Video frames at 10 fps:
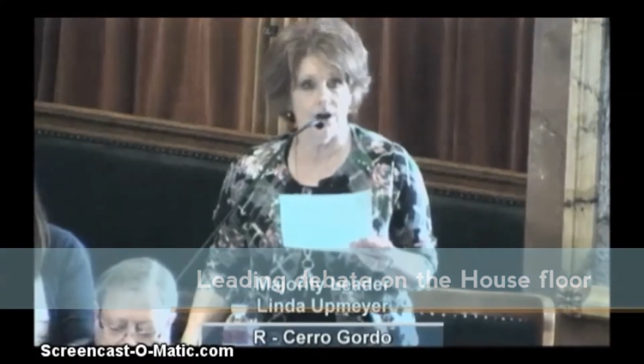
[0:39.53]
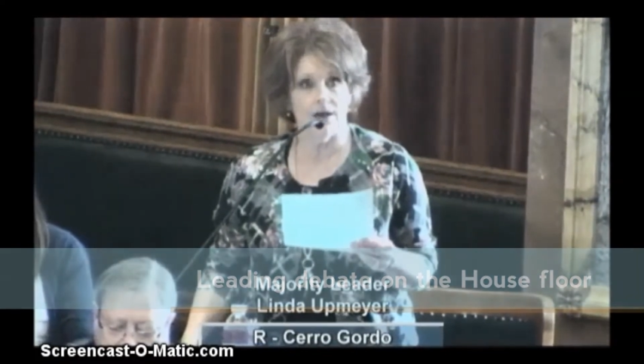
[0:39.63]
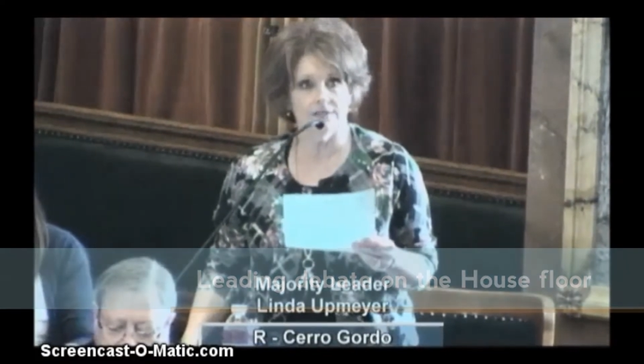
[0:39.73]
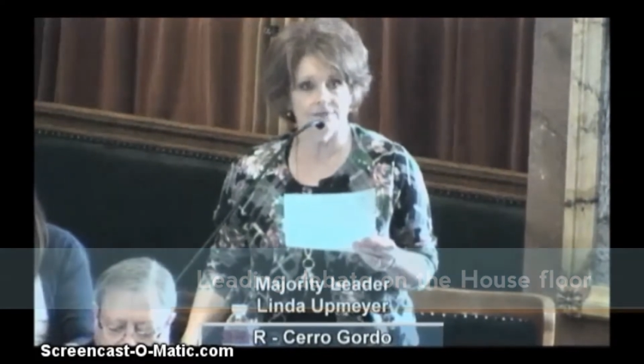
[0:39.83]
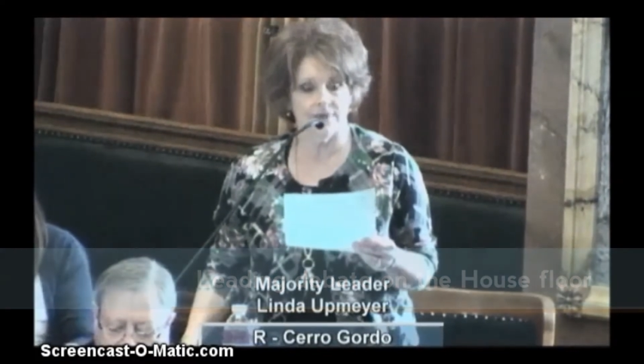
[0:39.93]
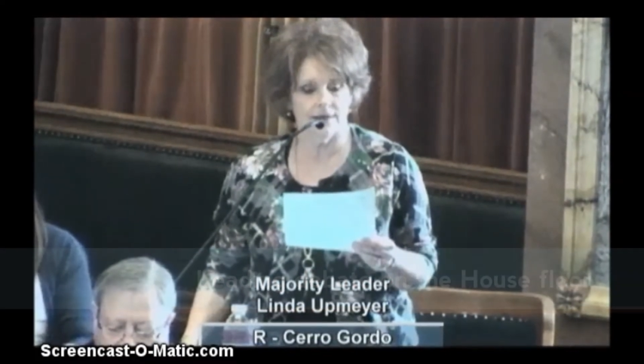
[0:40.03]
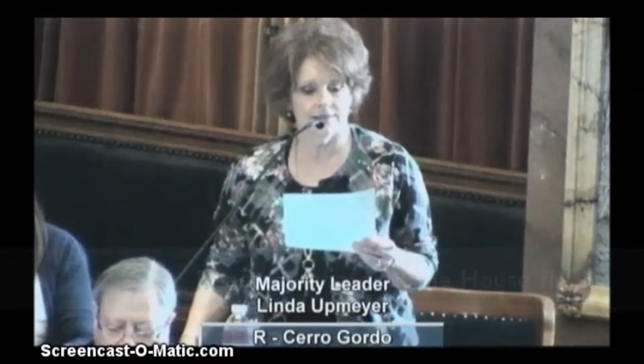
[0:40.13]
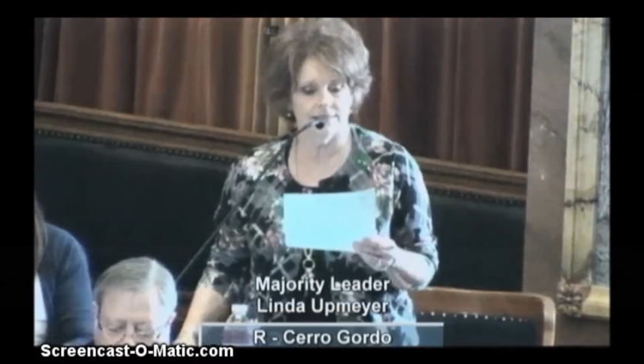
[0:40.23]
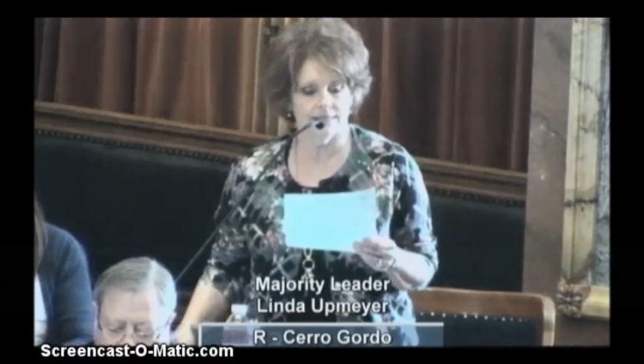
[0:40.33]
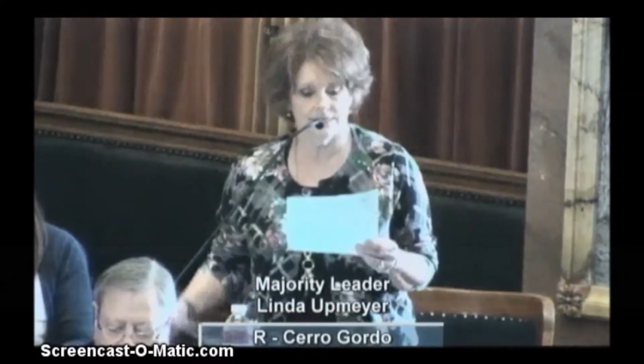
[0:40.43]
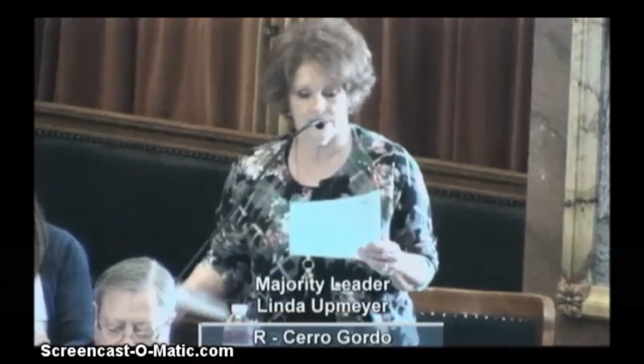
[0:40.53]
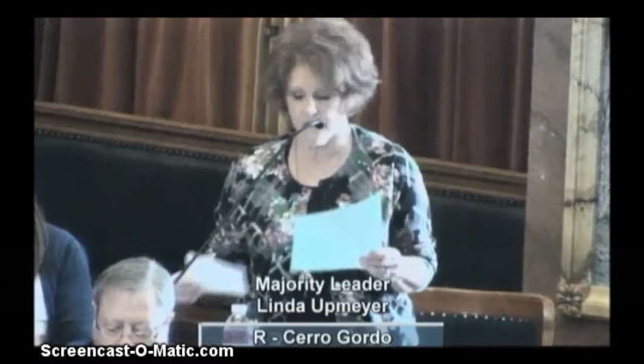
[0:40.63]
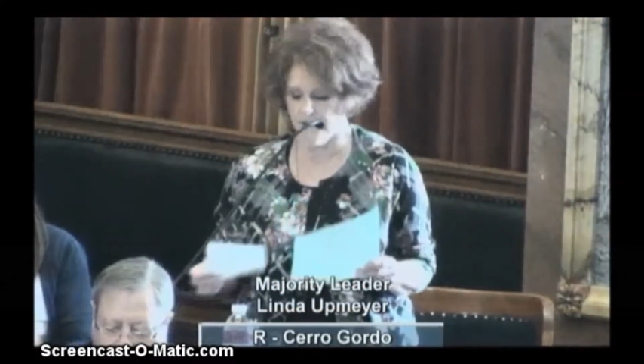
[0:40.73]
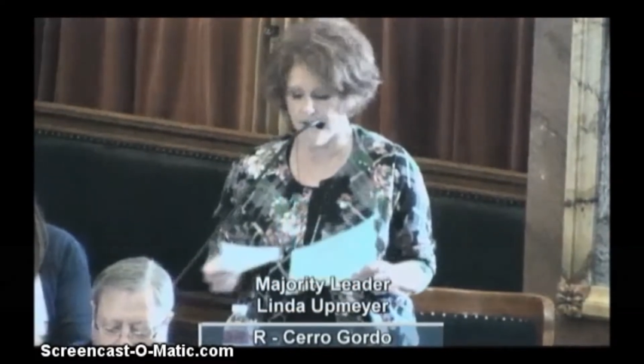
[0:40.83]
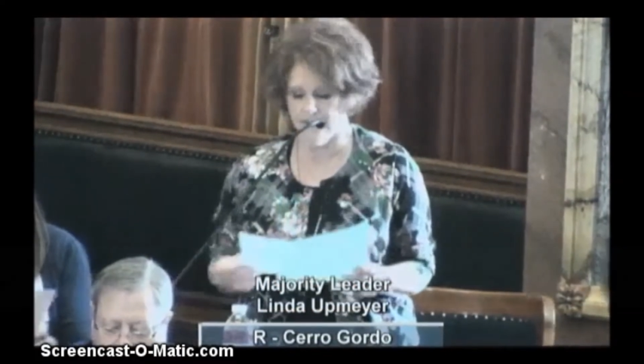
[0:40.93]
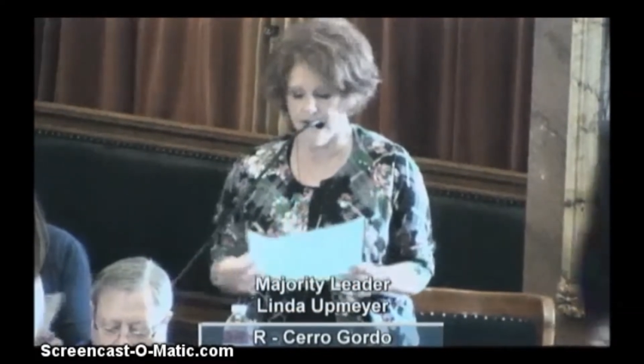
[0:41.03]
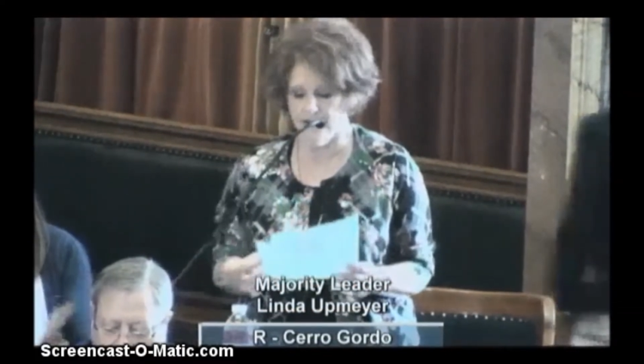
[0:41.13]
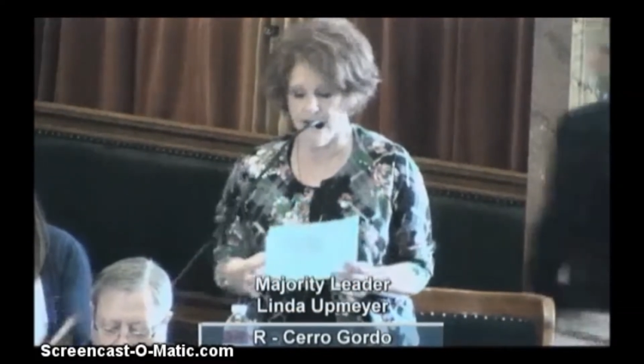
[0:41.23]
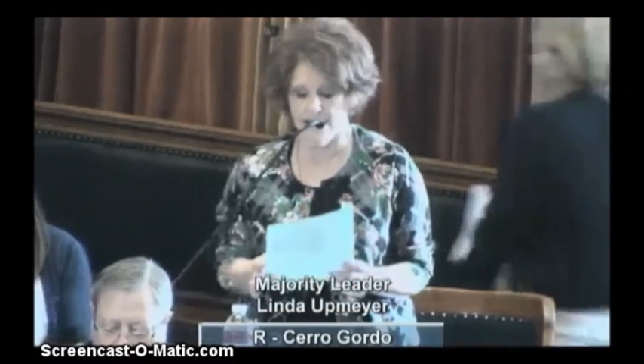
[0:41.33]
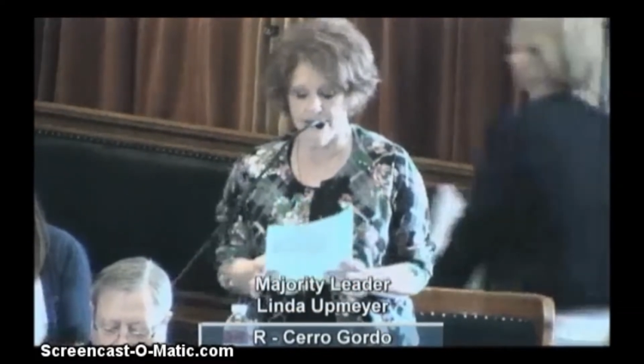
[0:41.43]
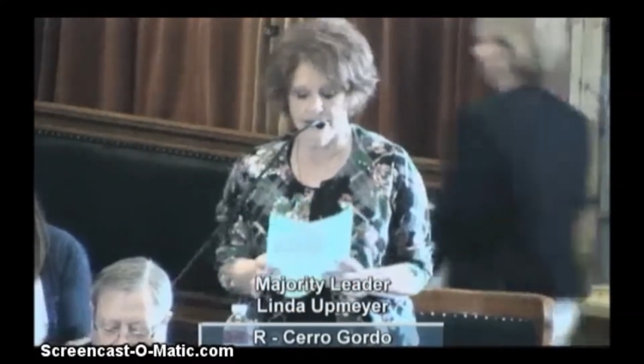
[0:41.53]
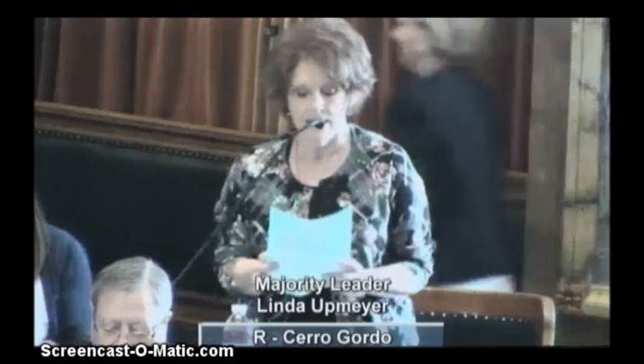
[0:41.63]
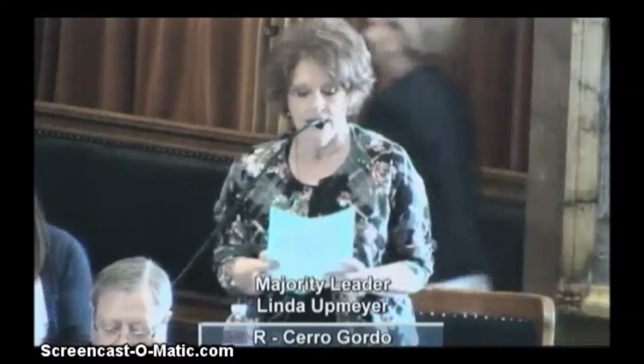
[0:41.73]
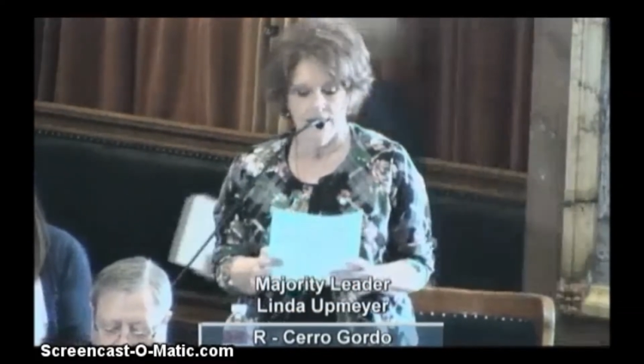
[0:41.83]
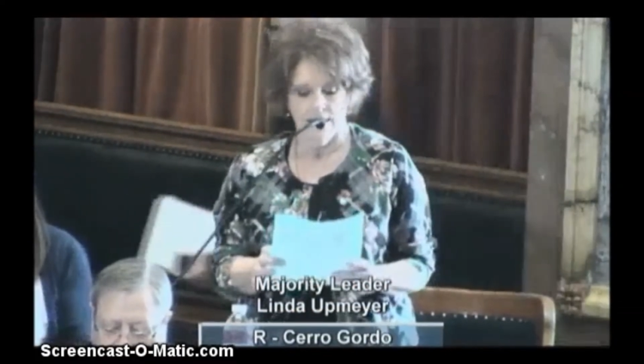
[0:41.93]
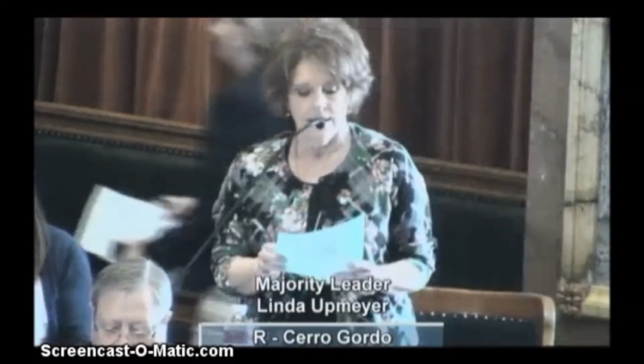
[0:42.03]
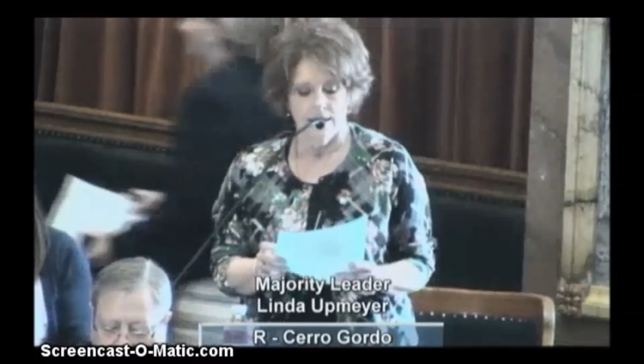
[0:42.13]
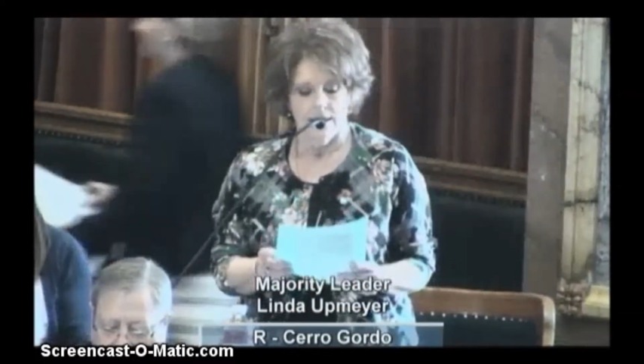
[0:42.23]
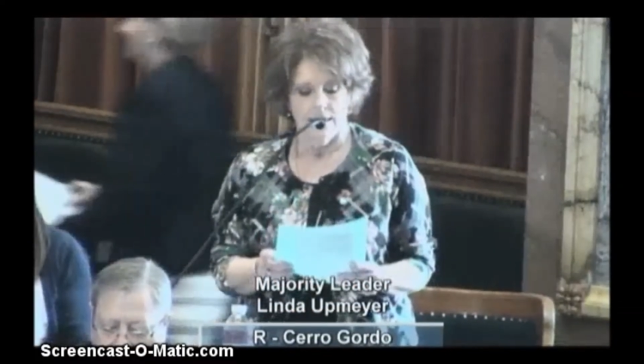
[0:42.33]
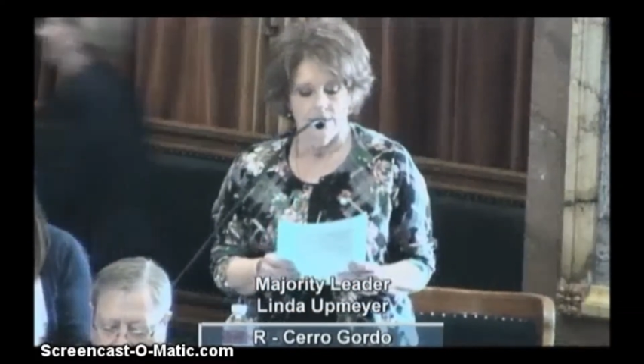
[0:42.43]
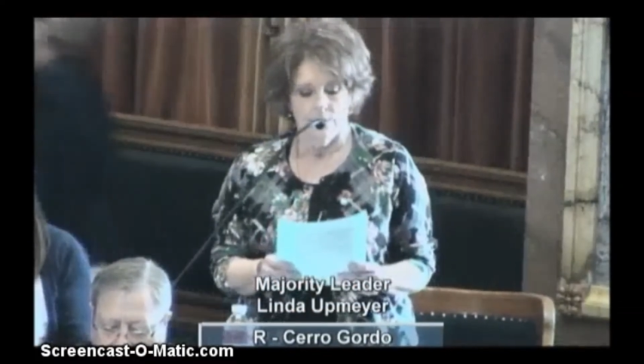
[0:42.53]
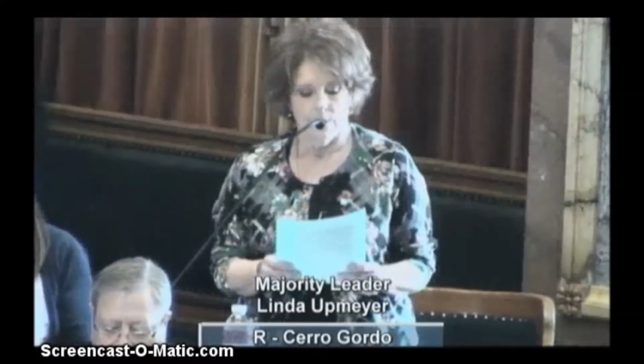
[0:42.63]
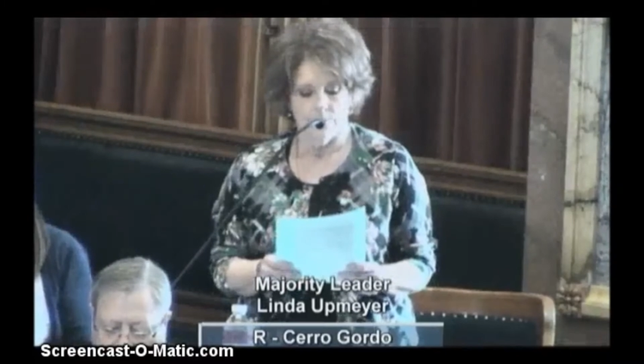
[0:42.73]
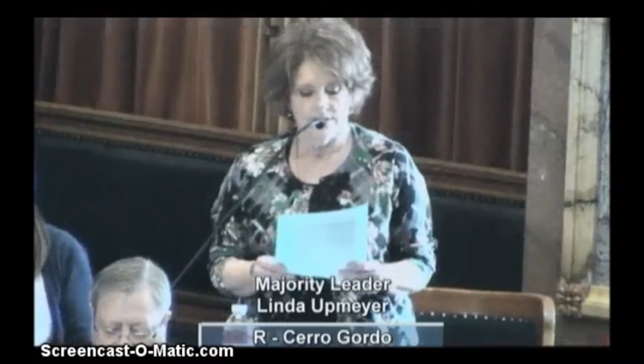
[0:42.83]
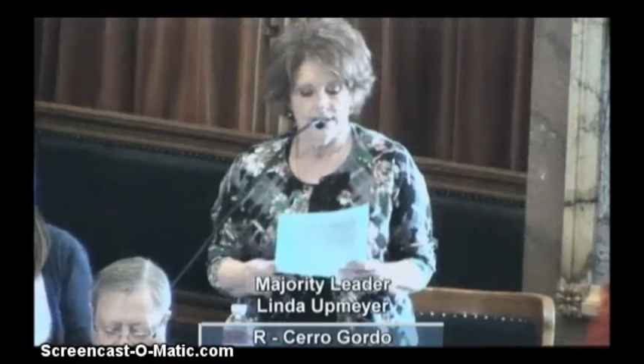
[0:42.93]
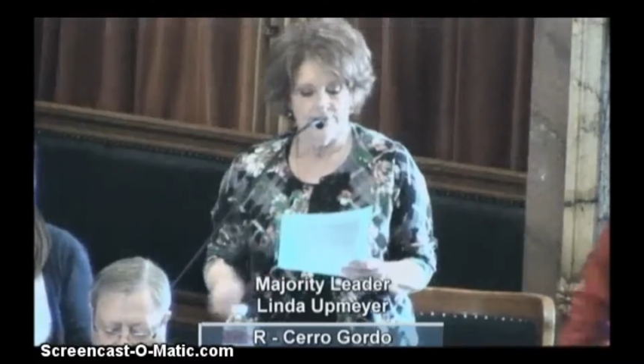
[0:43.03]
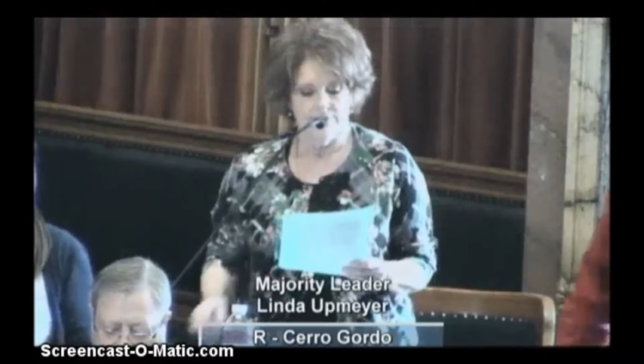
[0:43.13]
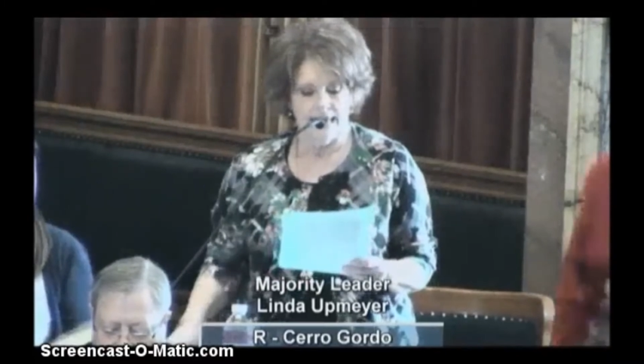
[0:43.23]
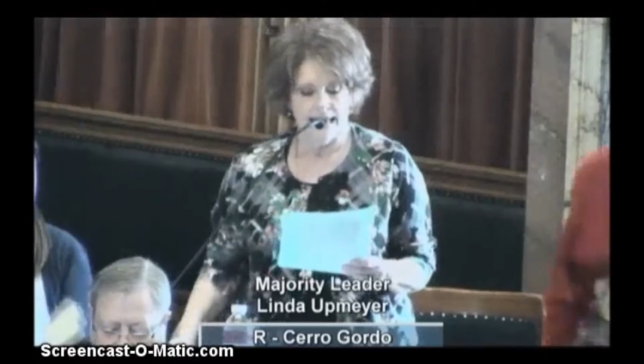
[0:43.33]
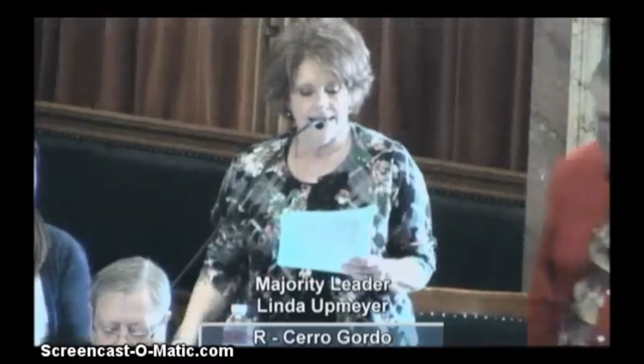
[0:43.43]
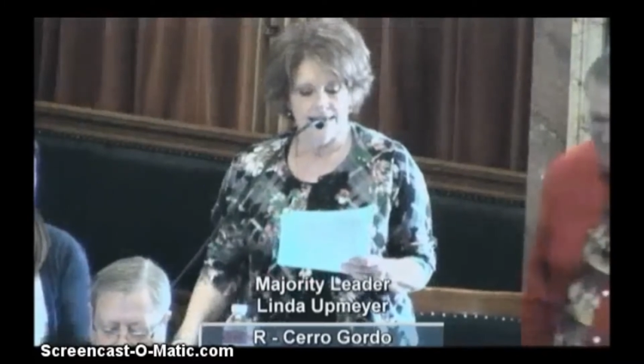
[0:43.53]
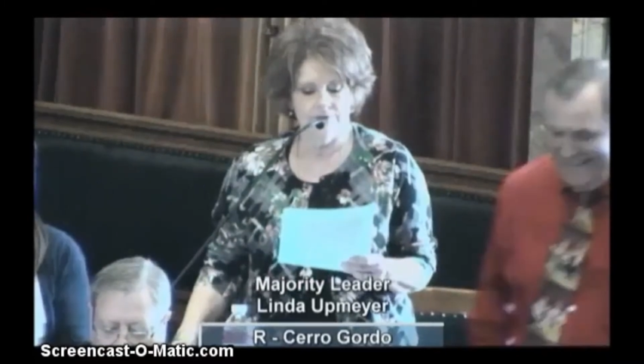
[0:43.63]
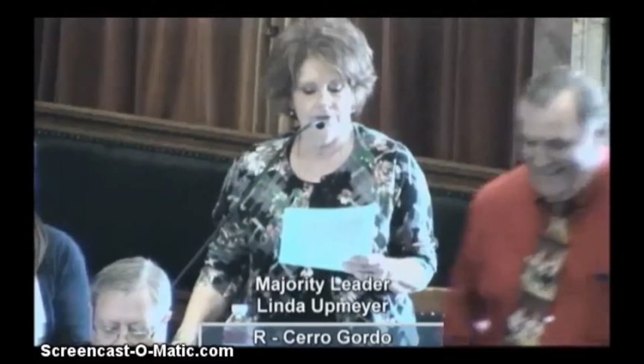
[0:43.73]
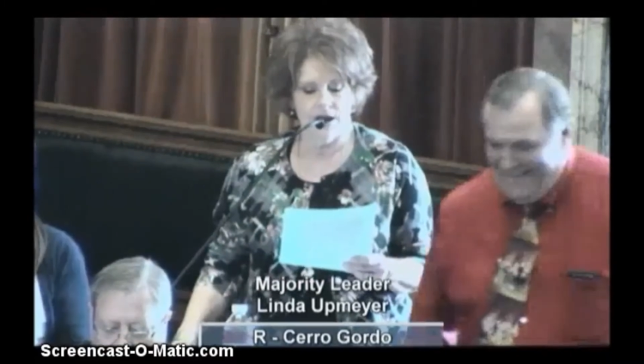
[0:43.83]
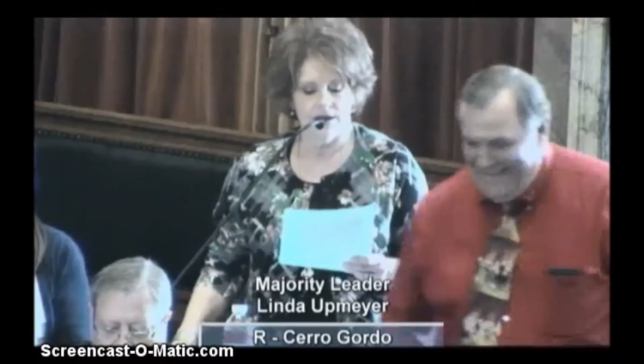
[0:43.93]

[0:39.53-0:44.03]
for House File 635, Representative Landon